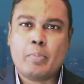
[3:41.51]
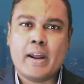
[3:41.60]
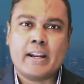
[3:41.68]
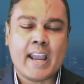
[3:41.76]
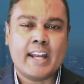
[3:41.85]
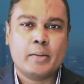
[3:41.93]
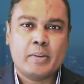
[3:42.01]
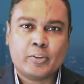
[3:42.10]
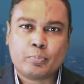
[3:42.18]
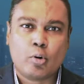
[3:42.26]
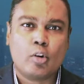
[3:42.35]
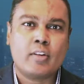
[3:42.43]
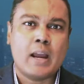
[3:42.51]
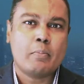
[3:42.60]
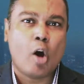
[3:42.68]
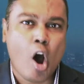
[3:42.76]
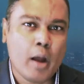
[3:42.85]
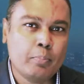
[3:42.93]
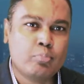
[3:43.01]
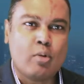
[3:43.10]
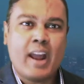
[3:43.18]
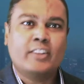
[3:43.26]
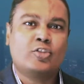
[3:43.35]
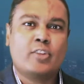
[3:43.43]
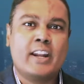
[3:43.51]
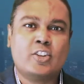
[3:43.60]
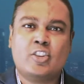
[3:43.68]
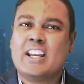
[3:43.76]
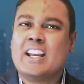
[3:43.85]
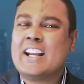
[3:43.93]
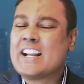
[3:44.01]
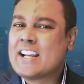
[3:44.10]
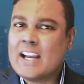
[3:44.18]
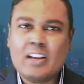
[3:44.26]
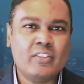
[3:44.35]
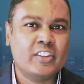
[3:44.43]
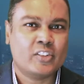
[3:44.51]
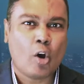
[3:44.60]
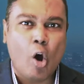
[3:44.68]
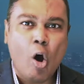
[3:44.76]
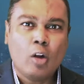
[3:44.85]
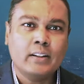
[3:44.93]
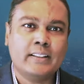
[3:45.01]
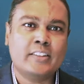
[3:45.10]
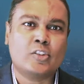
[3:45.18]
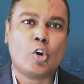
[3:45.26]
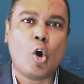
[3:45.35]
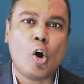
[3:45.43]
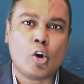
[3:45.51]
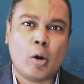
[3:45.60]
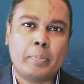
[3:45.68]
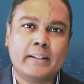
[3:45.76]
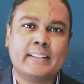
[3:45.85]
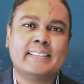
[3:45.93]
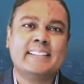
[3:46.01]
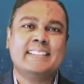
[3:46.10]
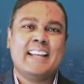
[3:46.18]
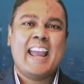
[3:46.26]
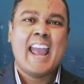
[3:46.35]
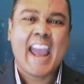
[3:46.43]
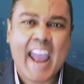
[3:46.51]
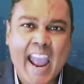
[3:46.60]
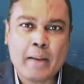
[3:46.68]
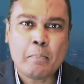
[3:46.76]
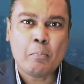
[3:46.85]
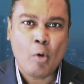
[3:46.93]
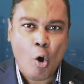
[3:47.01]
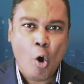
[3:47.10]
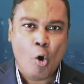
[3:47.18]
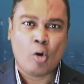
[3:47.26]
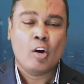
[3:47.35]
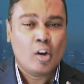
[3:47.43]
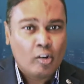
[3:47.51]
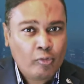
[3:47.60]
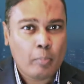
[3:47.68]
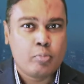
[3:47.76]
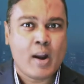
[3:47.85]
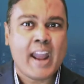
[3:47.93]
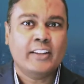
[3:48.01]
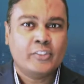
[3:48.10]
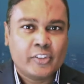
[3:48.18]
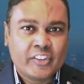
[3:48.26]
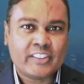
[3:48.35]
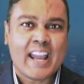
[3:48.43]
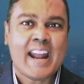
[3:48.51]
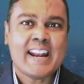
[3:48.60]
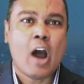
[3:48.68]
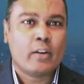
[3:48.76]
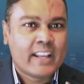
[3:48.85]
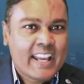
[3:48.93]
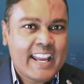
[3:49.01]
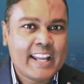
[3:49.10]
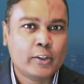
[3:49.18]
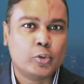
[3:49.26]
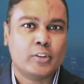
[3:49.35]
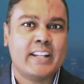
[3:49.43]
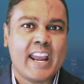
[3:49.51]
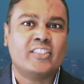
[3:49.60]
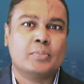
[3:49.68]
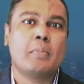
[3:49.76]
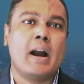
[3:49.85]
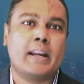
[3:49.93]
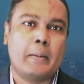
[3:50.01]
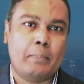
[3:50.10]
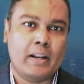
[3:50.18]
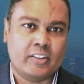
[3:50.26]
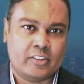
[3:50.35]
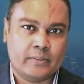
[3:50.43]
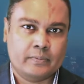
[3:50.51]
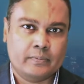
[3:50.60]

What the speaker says: Brand Academy's program on brand strategy covers all these core competencies and more for brands to stand out in today's marketplace.